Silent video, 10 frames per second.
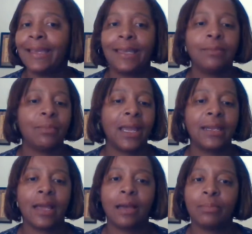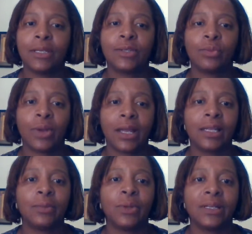It may not be
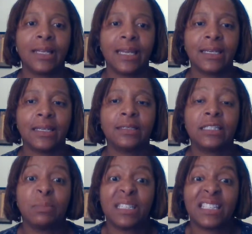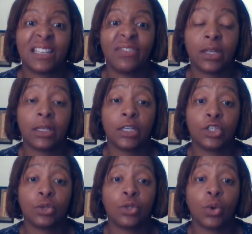directly related specifically
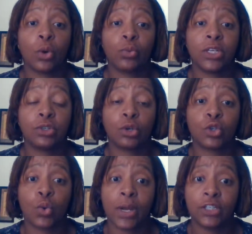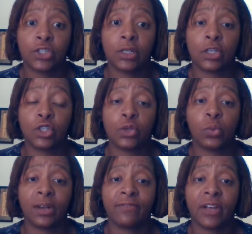to your research question that you
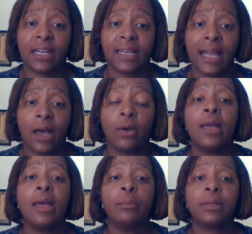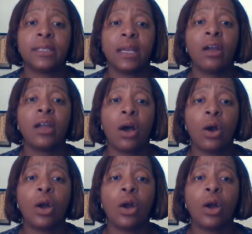want to find out, but there